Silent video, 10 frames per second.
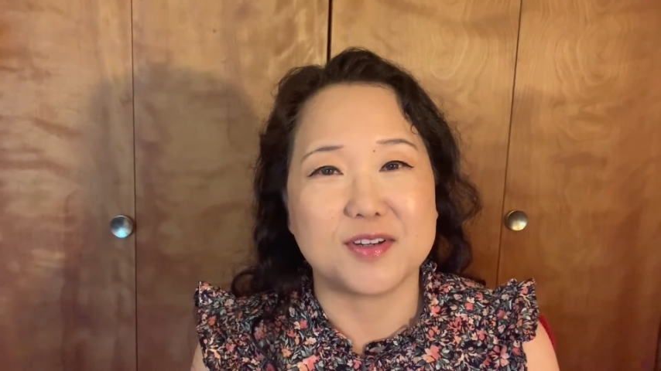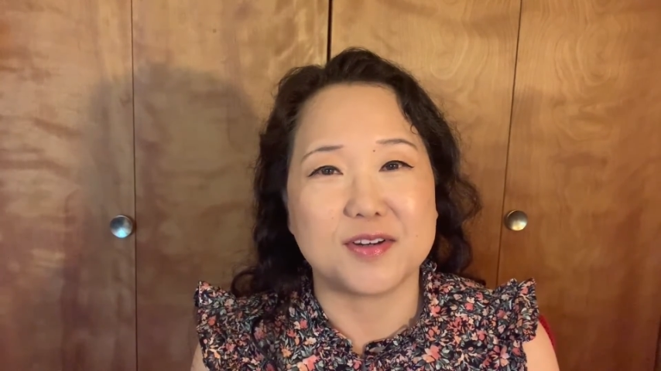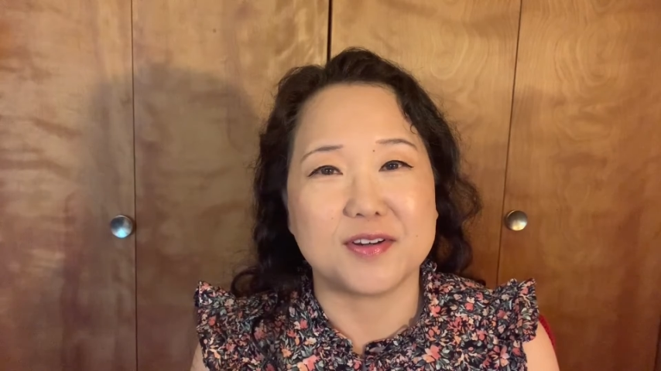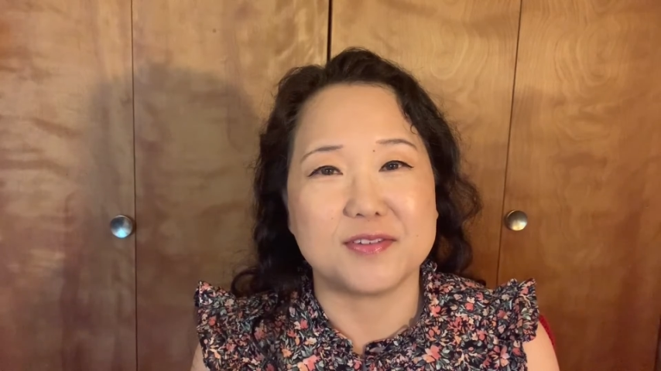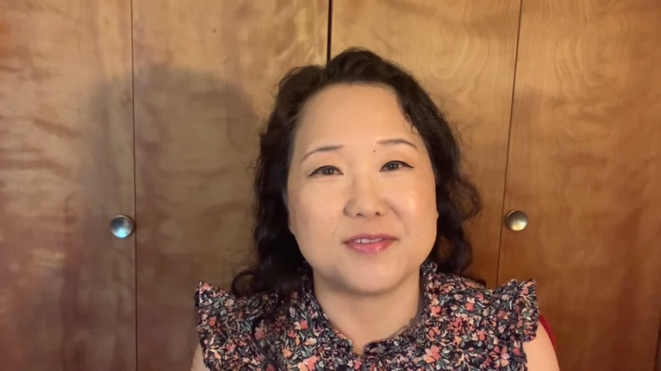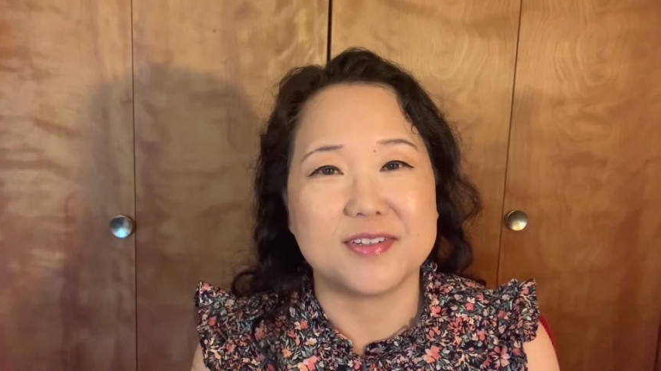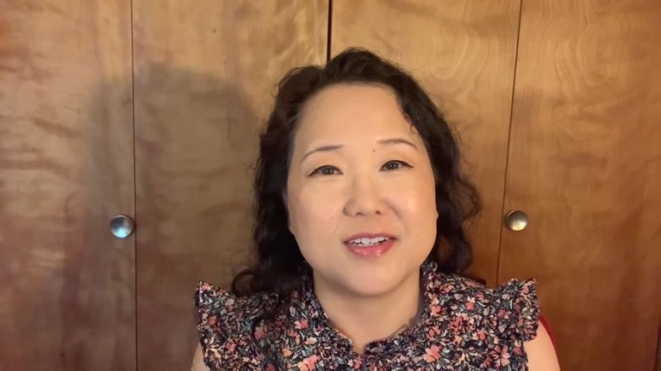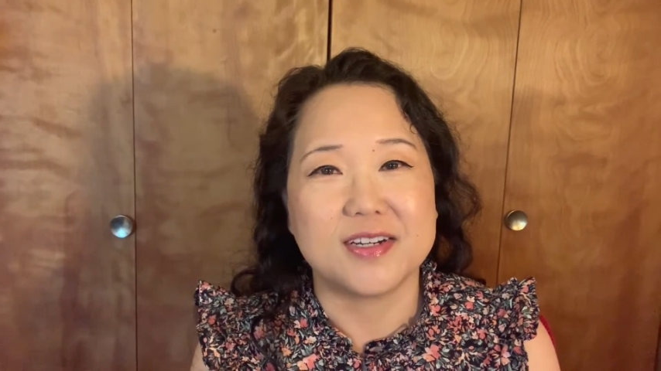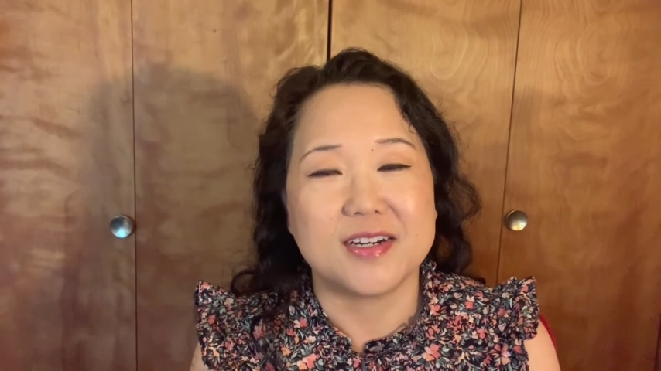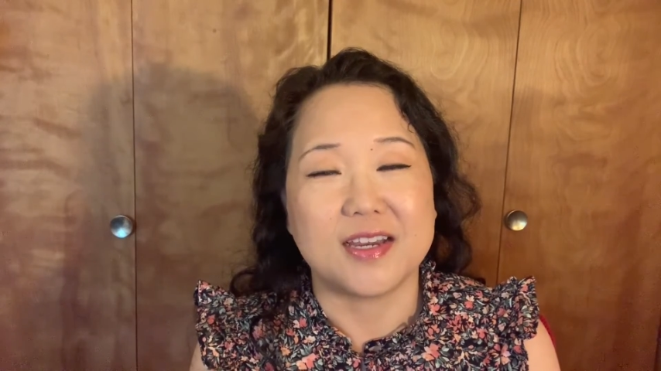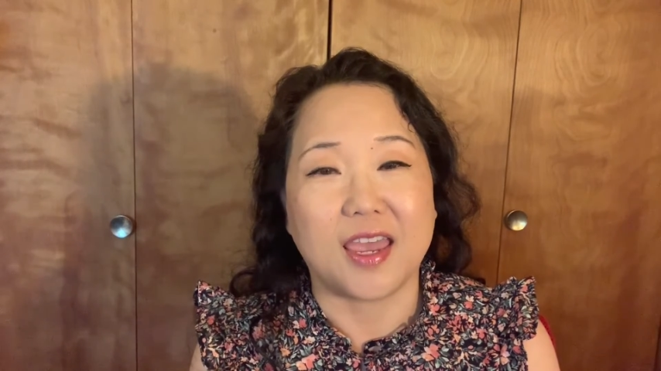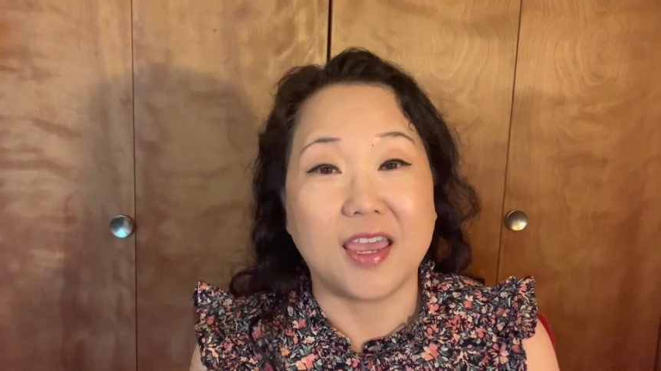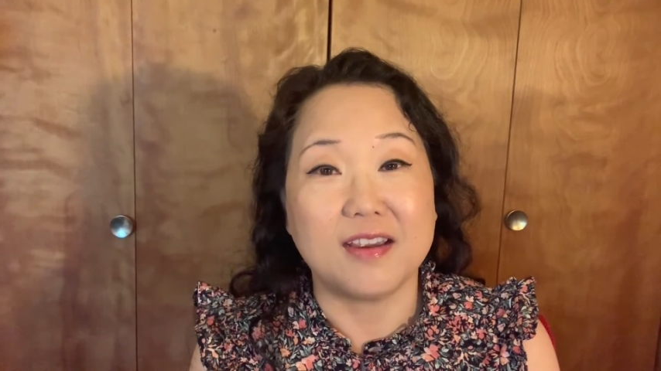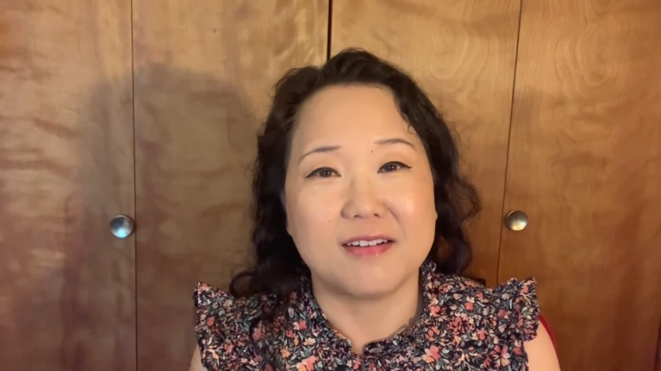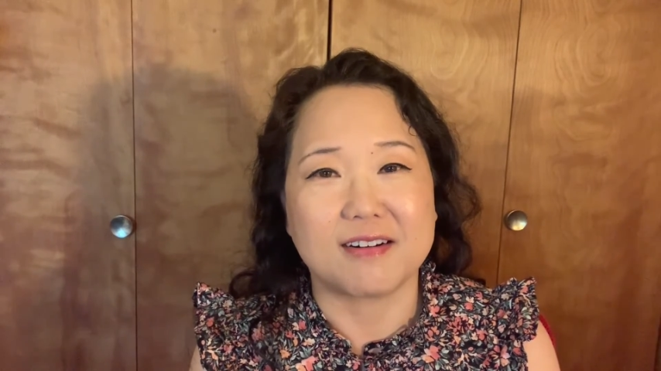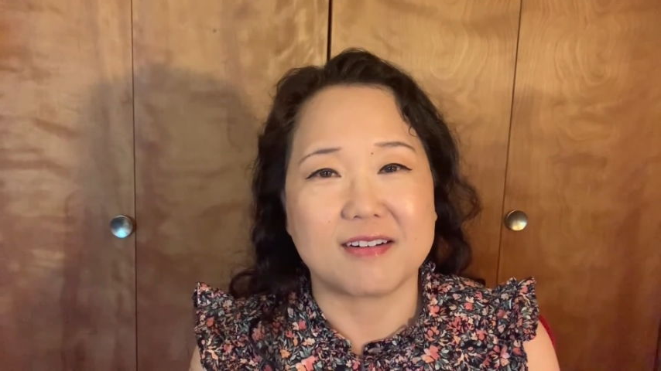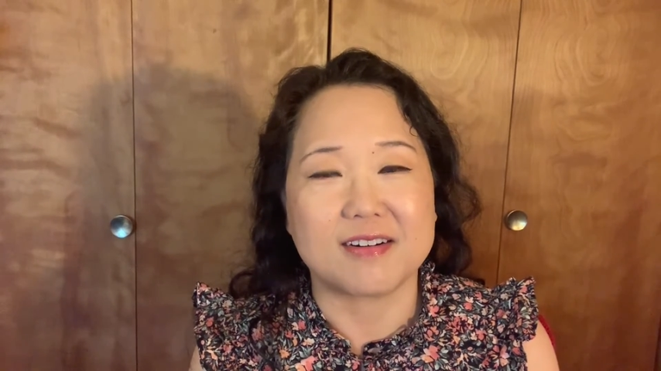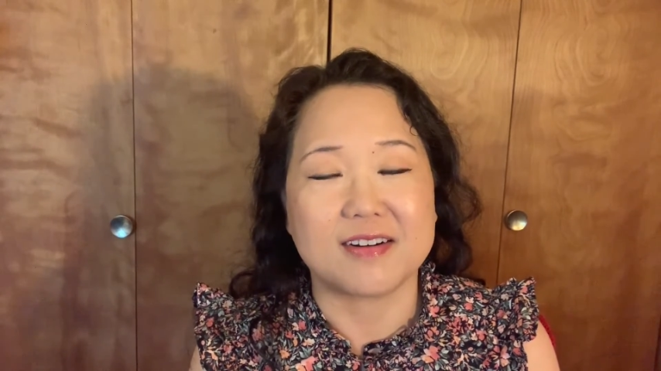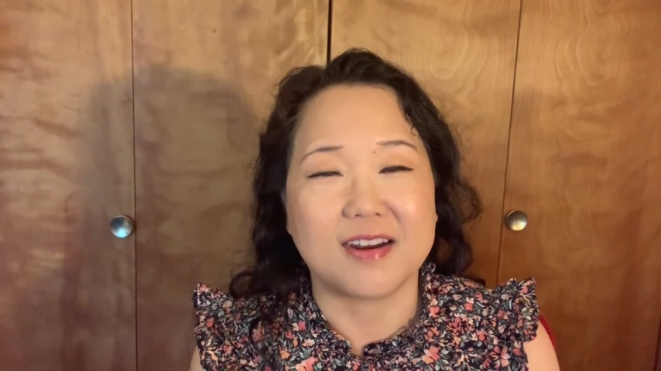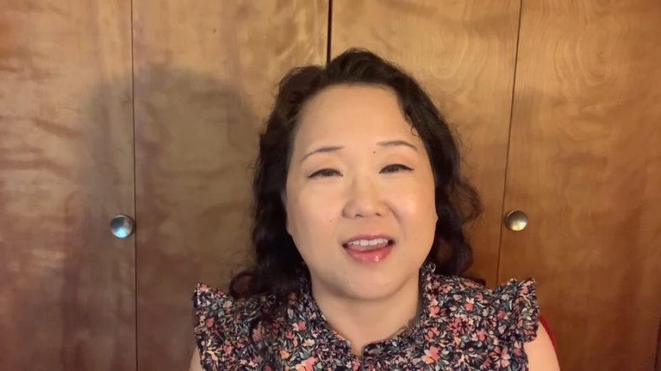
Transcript: of anger.